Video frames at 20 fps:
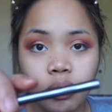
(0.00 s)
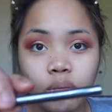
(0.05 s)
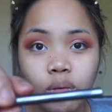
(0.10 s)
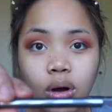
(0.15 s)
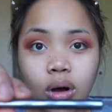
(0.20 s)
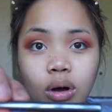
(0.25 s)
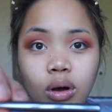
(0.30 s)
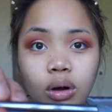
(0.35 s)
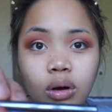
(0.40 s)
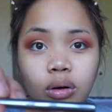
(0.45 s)

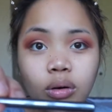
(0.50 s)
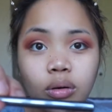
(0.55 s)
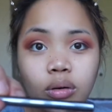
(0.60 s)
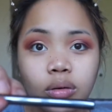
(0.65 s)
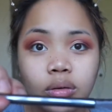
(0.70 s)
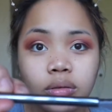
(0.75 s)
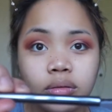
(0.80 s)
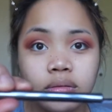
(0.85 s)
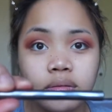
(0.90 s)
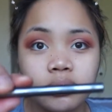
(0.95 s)

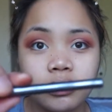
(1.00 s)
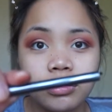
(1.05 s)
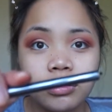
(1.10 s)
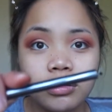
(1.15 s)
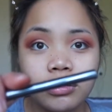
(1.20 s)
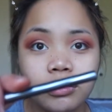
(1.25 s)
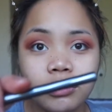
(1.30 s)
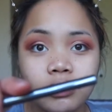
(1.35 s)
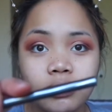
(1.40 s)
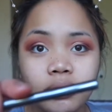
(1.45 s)
Whoa,
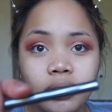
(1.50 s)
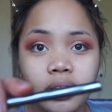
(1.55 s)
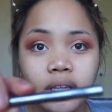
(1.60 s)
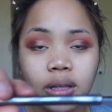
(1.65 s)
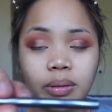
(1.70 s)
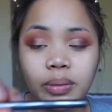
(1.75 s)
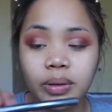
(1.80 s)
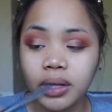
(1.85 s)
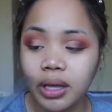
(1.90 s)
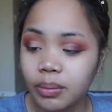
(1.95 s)
the
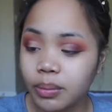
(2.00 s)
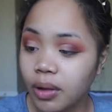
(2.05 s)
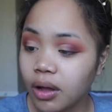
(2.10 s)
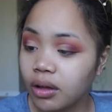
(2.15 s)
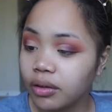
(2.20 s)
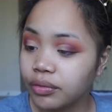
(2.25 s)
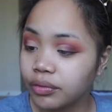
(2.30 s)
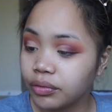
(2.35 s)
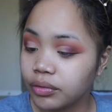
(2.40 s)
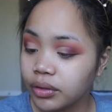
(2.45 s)
label came
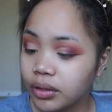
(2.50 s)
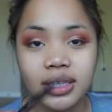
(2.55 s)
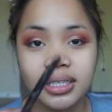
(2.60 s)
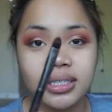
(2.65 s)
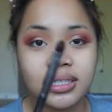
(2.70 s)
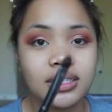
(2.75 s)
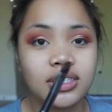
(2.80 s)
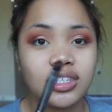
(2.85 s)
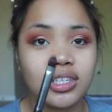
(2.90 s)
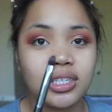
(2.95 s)
off.
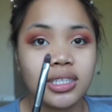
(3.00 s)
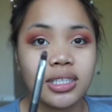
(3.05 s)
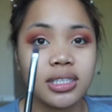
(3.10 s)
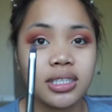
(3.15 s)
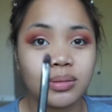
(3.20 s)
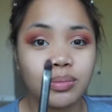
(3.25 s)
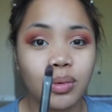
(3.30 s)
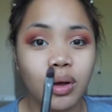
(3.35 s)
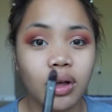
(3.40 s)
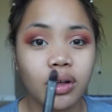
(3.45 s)
This is just a
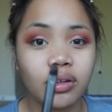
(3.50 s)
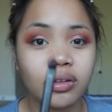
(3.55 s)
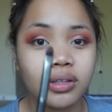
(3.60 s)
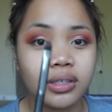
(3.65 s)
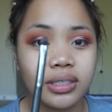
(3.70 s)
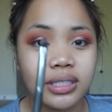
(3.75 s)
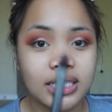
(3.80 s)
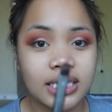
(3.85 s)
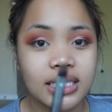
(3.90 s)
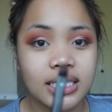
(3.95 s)

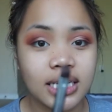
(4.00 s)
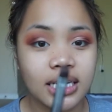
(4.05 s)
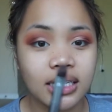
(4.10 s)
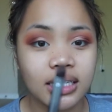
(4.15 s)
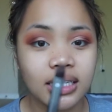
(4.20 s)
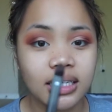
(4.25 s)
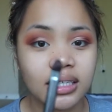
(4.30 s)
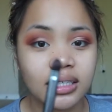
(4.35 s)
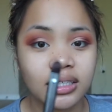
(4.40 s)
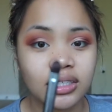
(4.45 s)
small
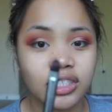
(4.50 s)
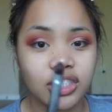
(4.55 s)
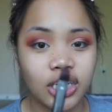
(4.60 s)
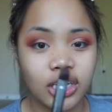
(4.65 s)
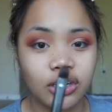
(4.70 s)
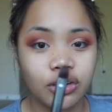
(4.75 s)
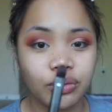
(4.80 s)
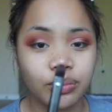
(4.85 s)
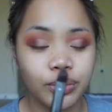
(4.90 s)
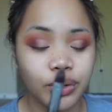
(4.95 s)
detailing
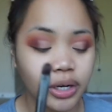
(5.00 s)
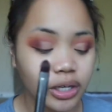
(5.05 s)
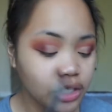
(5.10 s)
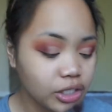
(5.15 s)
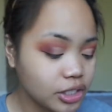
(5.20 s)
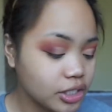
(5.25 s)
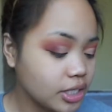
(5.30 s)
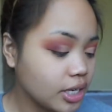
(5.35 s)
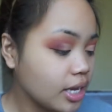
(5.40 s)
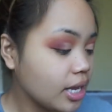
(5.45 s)
shader
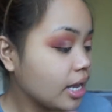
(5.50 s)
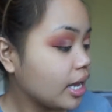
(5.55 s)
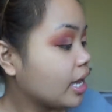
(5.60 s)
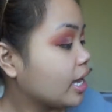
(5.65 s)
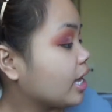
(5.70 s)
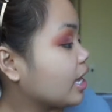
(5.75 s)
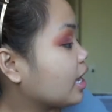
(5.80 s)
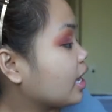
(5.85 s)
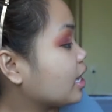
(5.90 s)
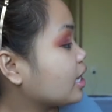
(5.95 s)
brush,
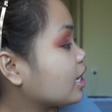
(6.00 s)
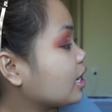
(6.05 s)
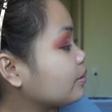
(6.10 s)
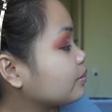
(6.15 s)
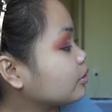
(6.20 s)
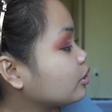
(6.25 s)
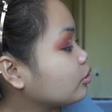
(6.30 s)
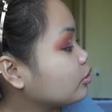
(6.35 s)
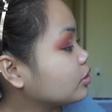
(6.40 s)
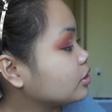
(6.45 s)
and
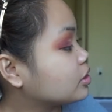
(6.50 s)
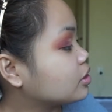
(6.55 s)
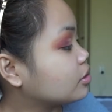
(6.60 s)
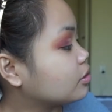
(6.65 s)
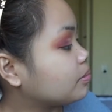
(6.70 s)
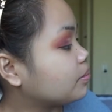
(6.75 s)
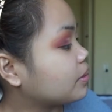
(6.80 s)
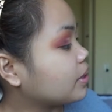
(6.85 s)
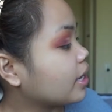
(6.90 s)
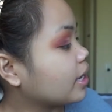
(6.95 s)
I'm going
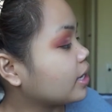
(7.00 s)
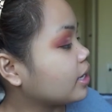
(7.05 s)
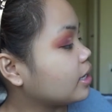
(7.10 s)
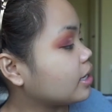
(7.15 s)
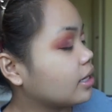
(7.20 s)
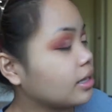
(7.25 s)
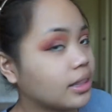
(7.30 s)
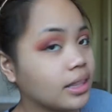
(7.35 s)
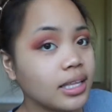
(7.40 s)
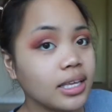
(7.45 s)
to
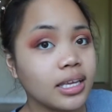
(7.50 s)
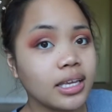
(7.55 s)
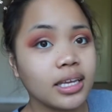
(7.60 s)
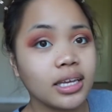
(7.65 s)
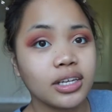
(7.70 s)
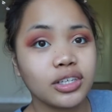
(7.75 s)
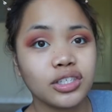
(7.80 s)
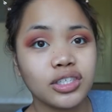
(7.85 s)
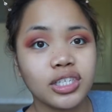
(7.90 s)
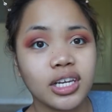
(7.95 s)
apply
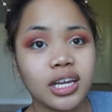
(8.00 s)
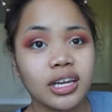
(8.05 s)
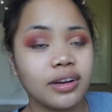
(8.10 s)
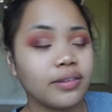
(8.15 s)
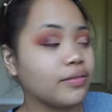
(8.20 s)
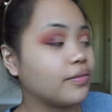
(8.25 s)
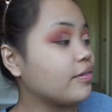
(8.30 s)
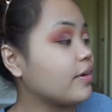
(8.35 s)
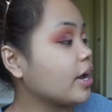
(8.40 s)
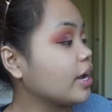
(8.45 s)
the
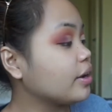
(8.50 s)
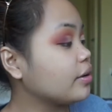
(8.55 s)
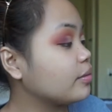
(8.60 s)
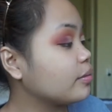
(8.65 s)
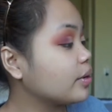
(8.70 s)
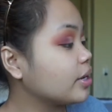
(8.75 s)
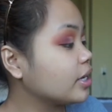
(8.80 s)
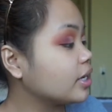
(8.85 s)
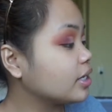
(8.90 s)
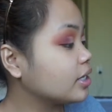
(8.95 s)
shade
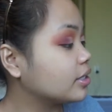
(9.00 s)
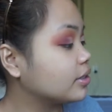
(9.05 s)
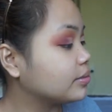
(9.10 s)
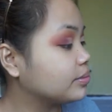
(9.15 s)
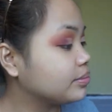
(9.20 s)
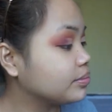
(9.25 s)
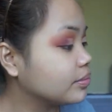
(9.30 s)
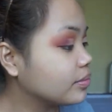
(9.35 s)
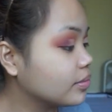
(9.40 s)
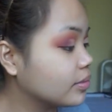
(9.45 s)
Firework
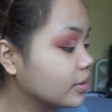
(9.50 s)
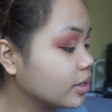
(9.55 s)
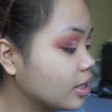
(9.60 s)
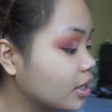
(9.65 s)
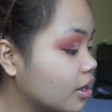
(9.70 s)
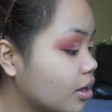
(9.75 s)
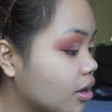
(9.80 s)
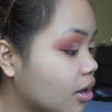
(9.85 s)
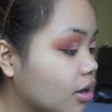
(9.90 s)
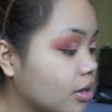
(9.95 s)

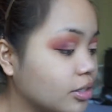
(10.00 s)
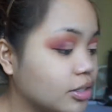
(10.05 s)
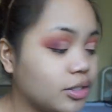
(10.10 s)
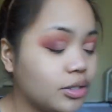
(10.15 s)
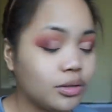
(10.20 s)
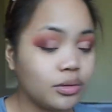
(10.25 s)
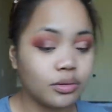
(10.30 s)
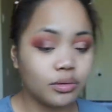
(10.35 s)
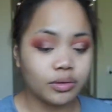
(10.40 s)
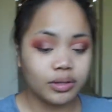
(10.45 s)

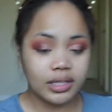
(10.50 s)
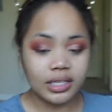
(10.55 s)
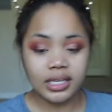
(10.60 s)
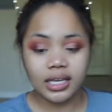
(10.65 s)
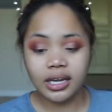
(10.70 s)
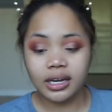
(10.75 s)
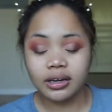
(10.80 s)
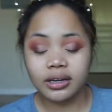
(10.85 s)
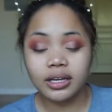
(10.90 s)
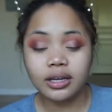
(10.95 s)
onto
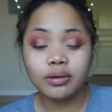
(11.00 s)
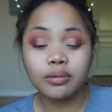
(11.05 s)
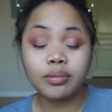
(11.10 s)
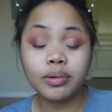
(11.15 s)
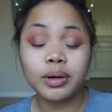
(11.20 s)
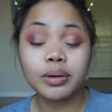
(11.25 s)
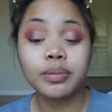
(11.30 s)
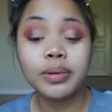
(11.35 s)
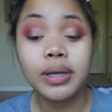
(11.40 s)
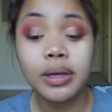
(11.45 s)
the area
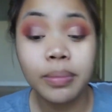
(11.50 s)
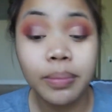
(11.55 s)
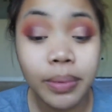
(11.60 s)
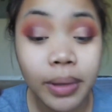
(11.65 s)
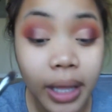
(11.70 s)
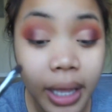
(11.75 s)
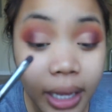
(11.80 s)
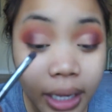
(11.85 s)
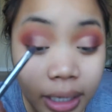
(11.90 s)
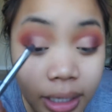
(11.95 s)
where we
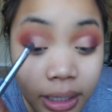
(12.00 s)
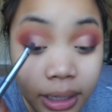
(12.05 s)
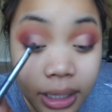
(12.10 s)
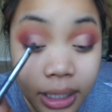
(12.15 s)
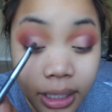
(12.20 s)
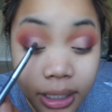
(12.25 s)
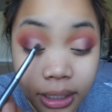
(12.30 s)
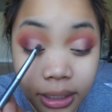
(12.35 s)
applied the